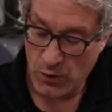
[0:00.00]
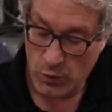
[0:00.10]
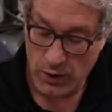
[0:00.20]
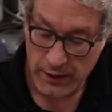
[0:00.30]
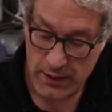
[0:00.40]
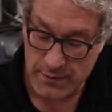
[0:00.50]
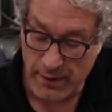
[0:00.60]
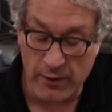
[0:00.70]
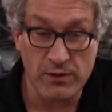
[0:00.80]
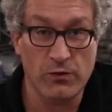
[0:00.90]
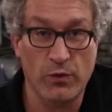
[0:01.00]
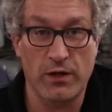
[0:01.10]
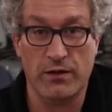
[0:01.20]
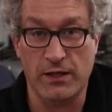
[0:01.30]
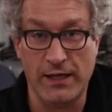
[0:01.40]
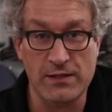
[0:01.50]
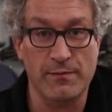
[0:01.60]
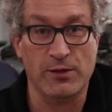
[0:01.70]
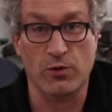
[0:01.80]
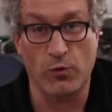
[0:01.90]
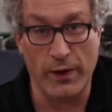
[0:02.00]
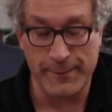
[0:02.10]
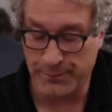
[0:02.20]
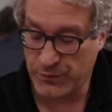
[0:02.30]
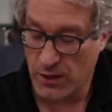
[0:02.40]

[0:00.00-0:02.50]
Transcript: One, it's mounted with an asymmetric weight,